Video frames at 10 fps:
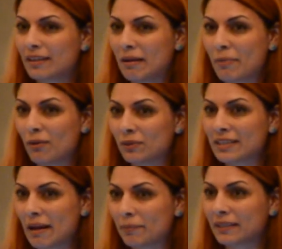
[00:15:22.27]
about what's
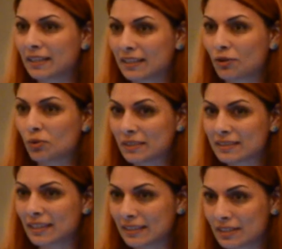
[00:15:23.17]
happening, and always
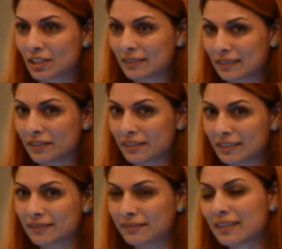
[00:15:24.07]
stand in solidarity.
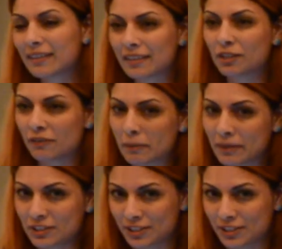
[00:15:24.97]
Thank you very much.